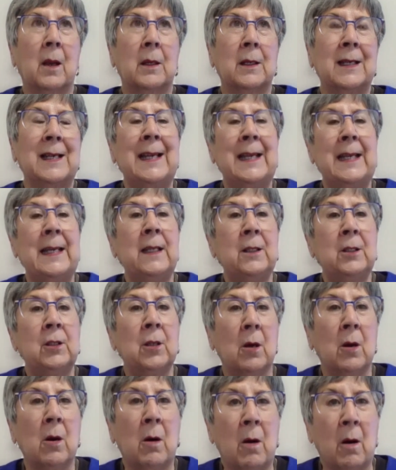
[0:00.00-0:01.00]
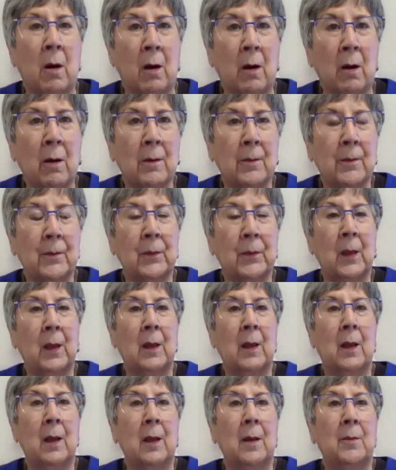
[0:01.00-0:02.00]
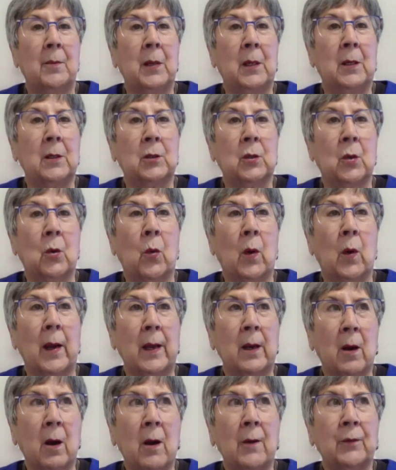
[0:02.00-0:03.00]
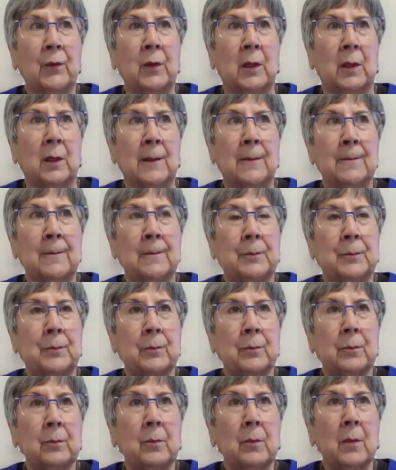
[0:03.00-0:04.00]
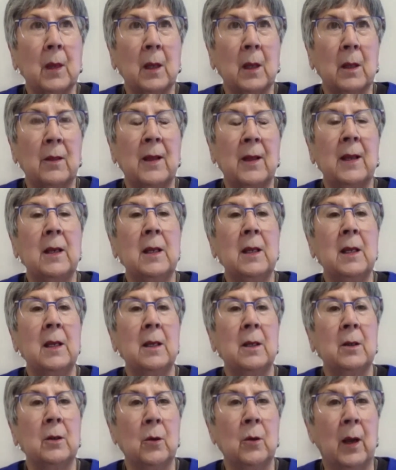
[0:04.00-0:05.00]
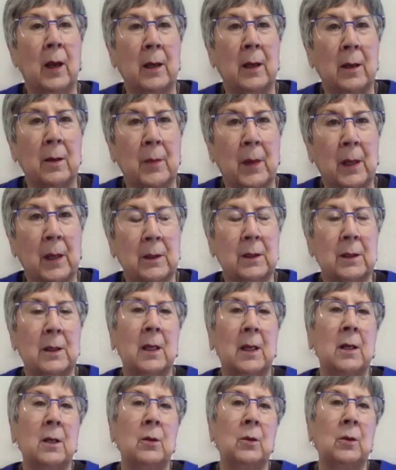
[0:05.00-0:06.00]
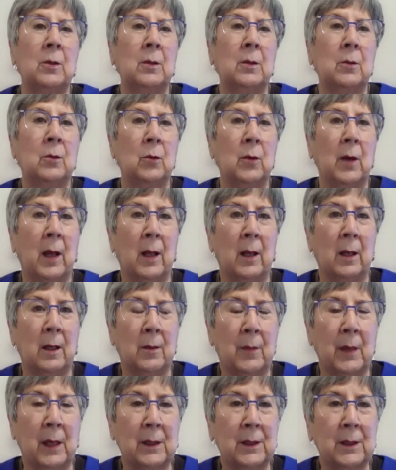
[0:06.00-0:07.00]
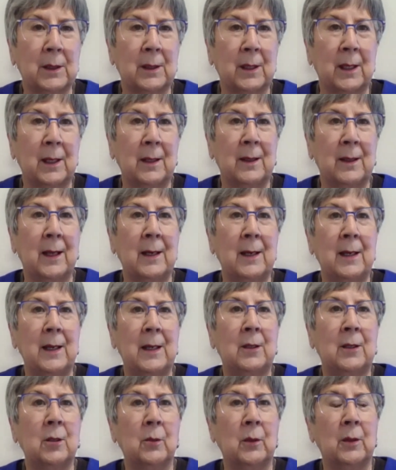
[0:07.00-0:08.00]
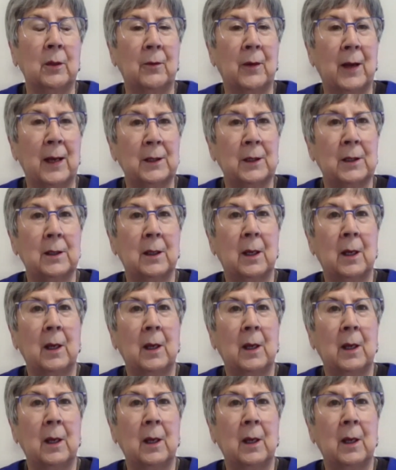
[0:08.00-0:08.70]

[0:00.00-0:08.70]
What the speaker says: needs are, because quite often they need a new AMS, they need a new LMS, they need to invest.